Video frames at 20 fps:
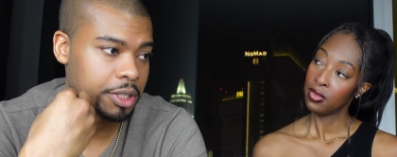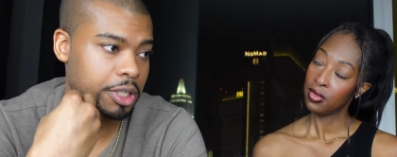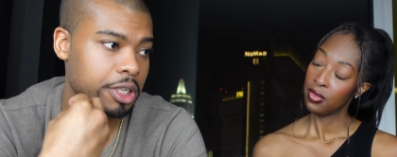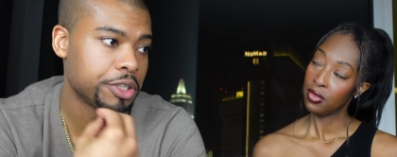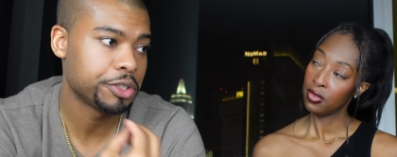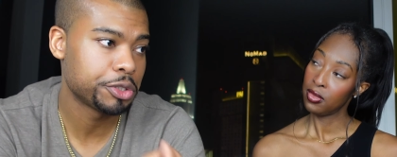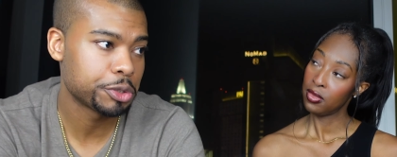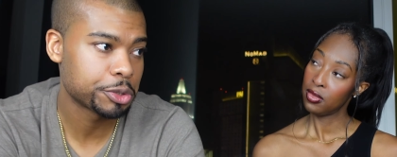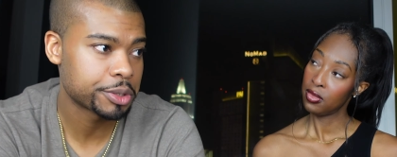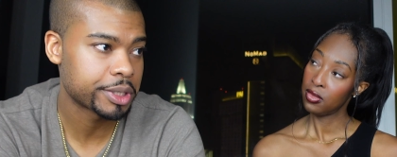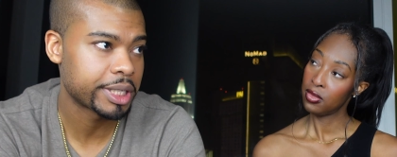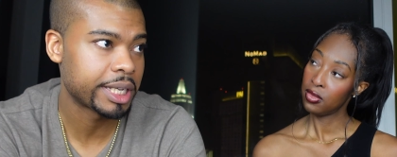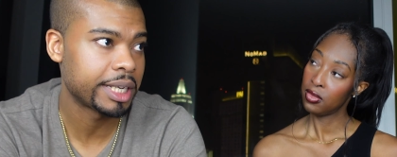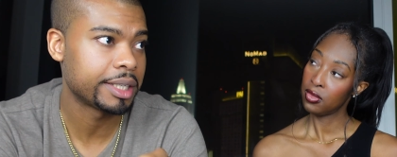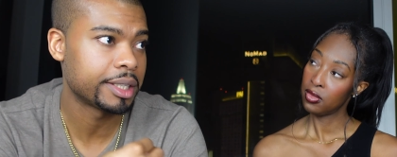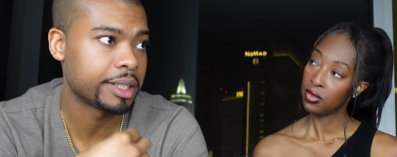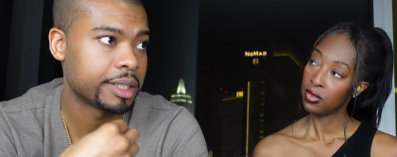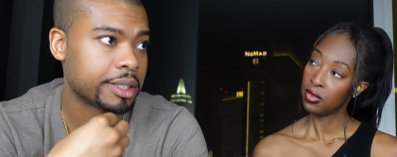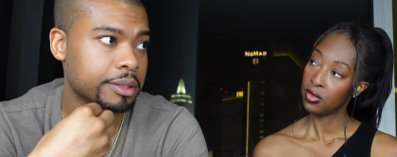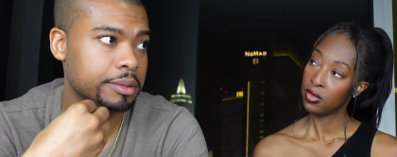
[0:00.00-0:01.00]

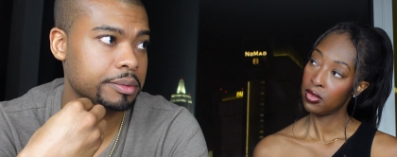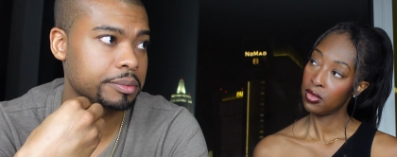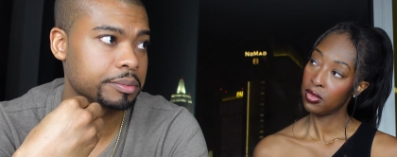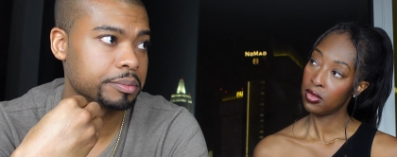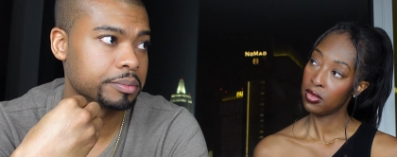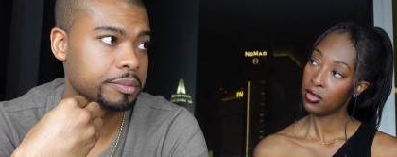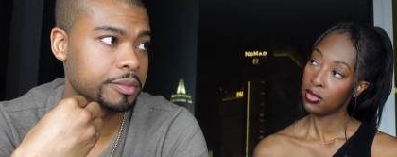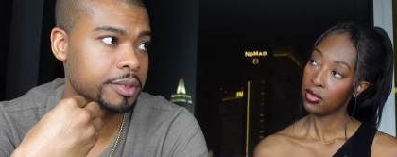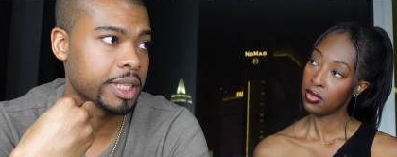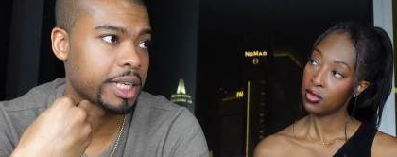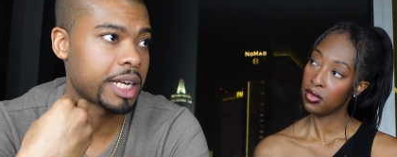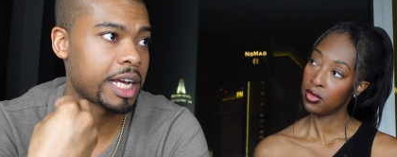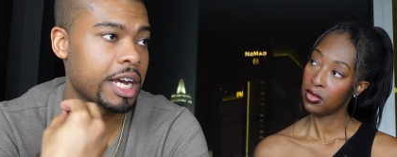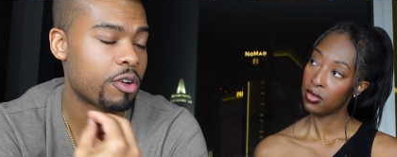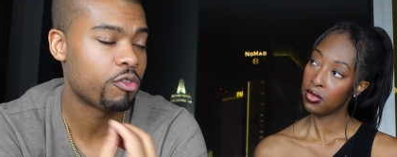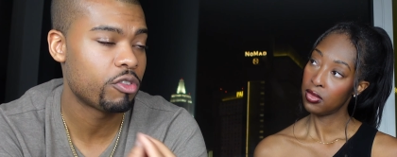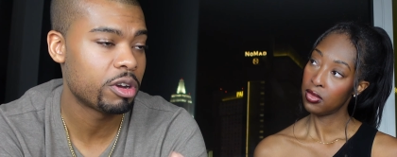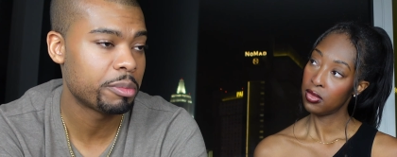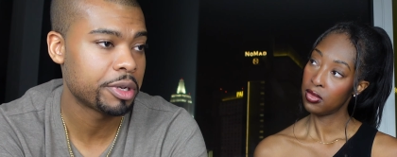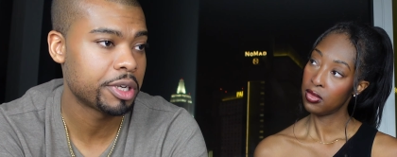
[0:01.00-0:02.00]
Speaker 1: understanding, like
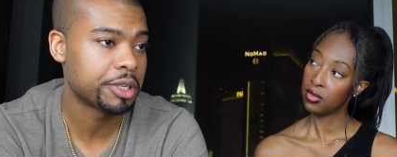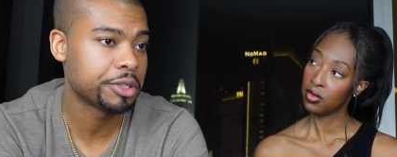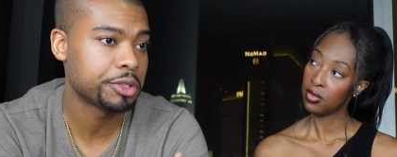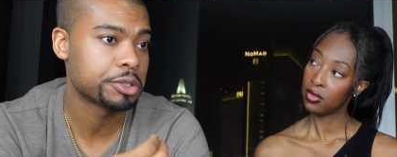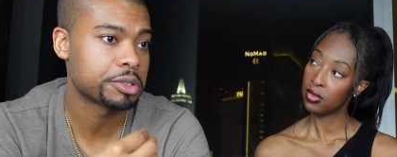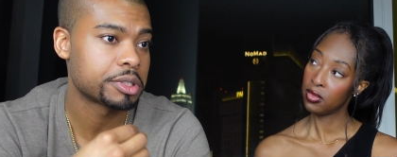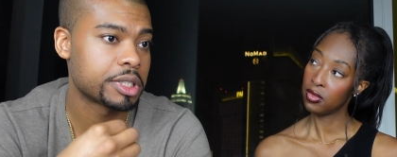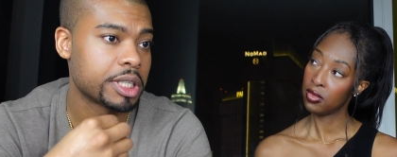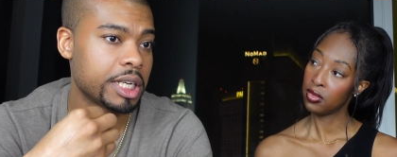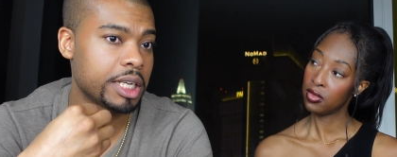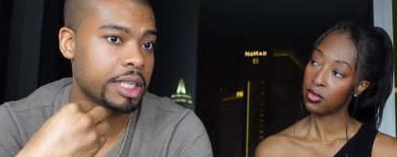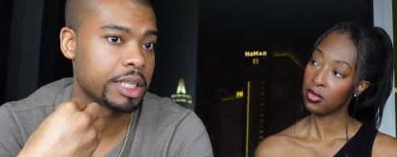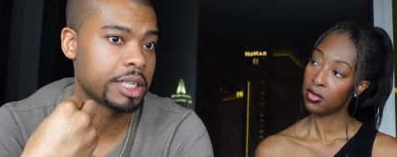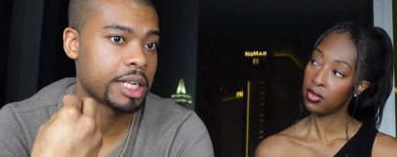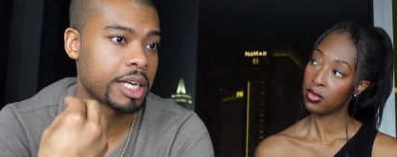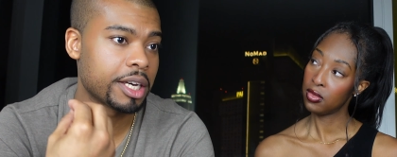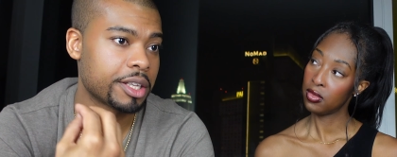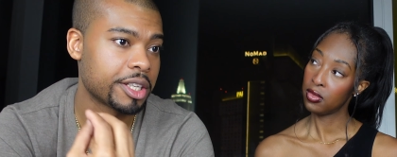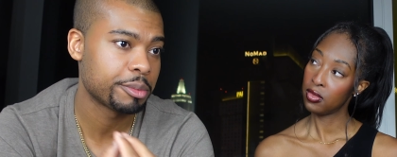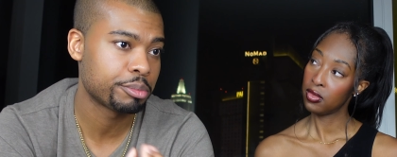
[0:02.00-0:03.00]
how women understand
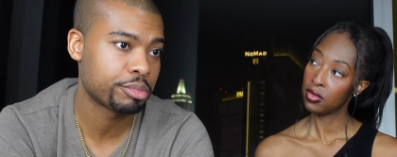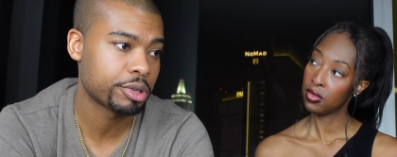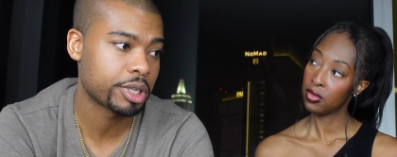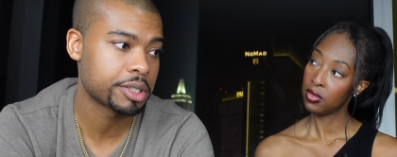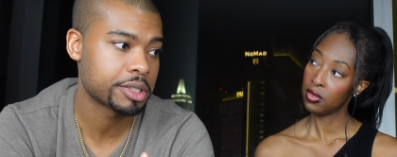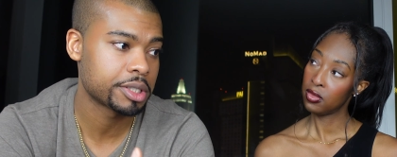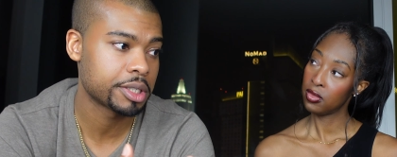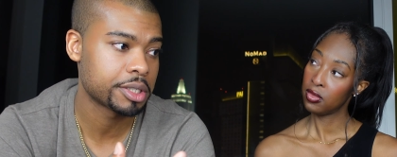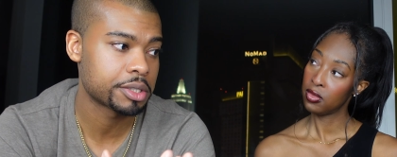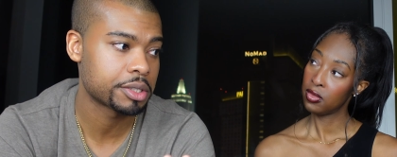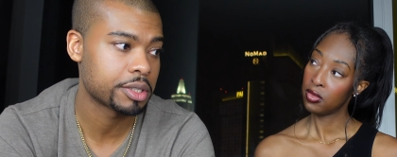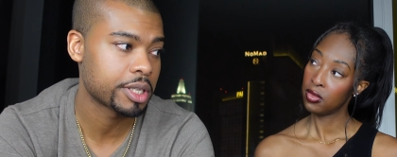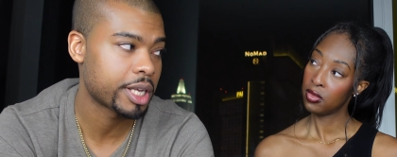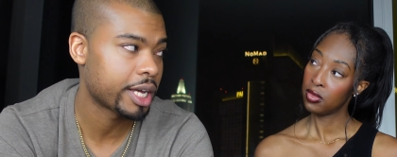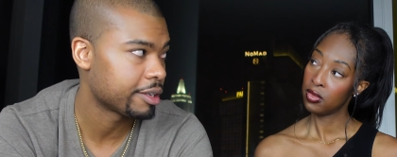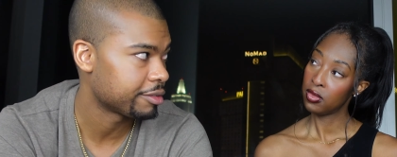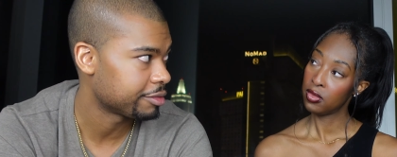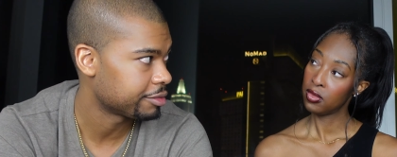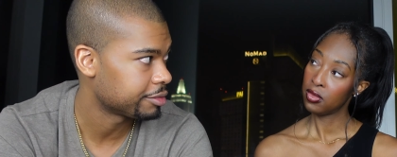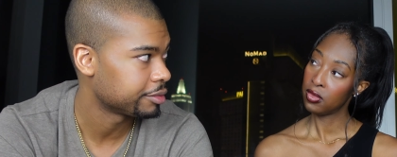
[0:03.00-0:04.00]
and how they process
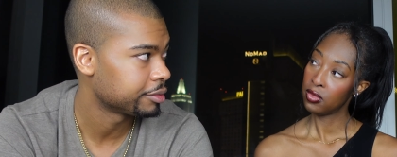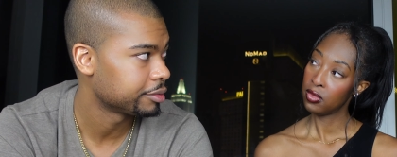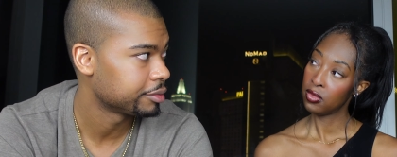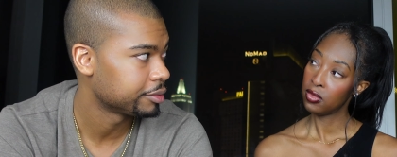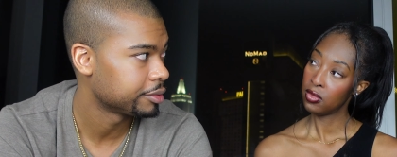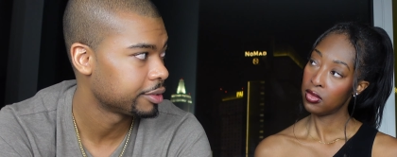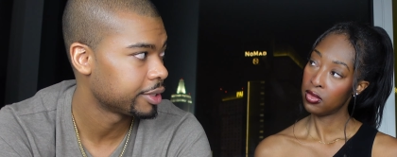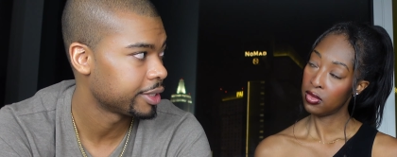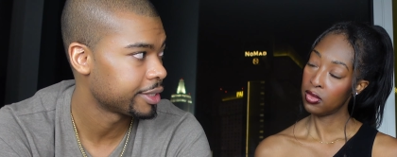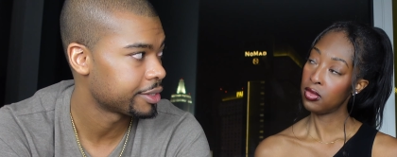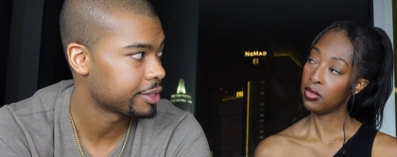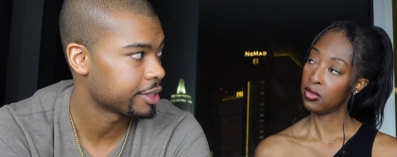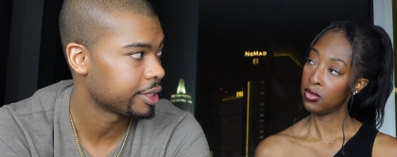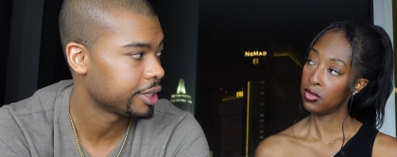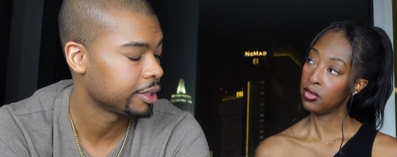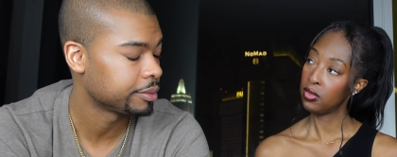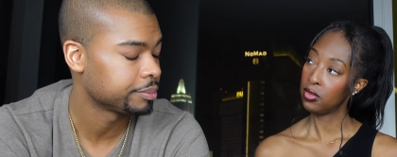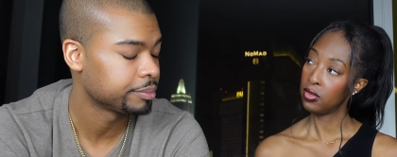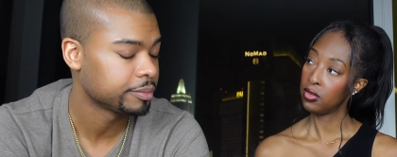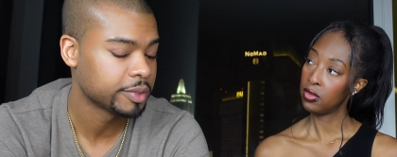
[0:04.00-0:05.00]
life, let's mm-hmm.
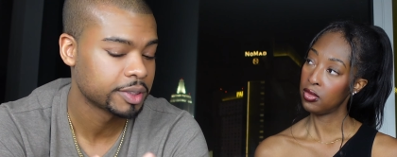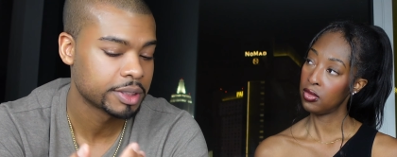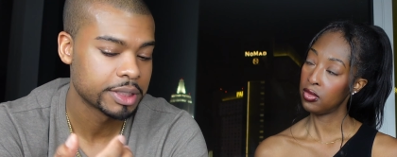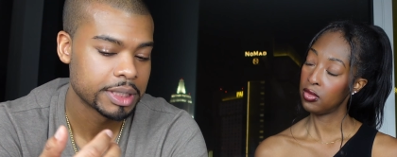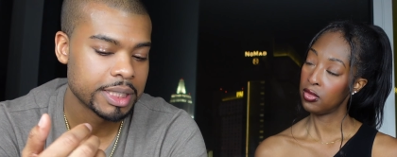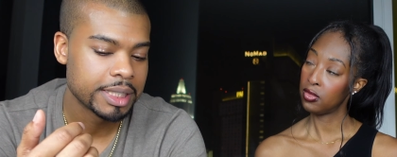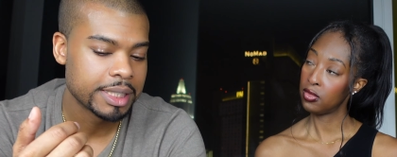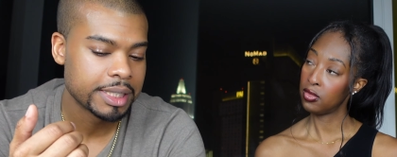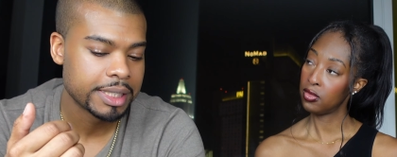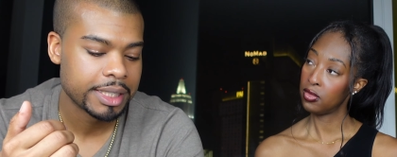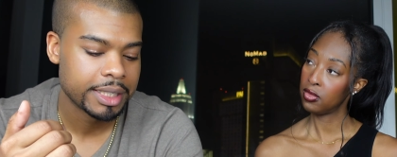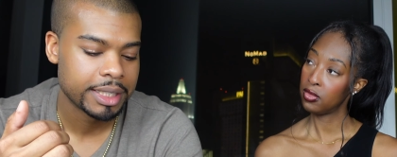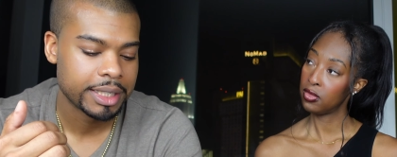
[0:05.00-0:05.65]
say. Mm-hmm.